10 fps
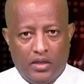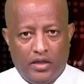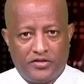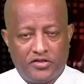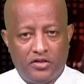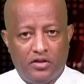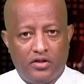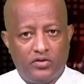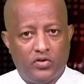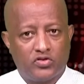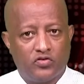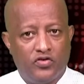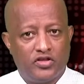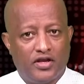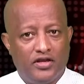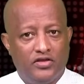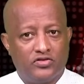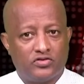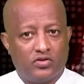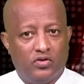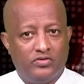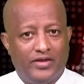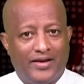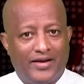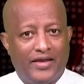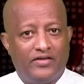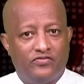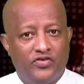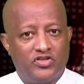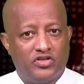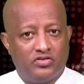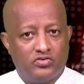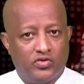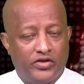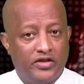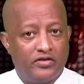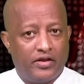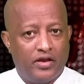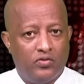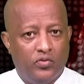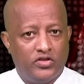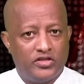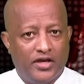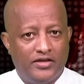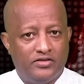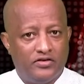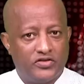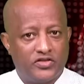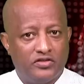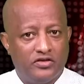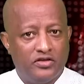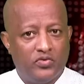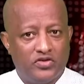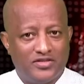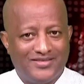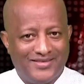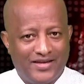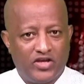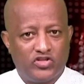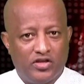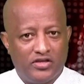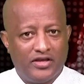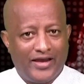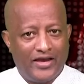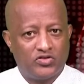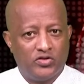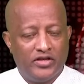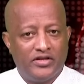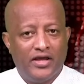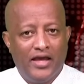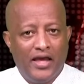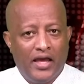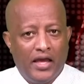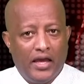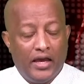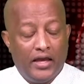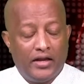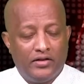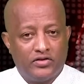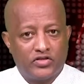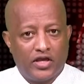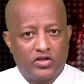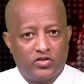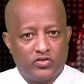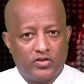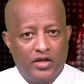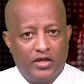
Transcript: A senior U.S. official is on a rare visit to Eritrea, which until recently was internationally isolated and under sanctions.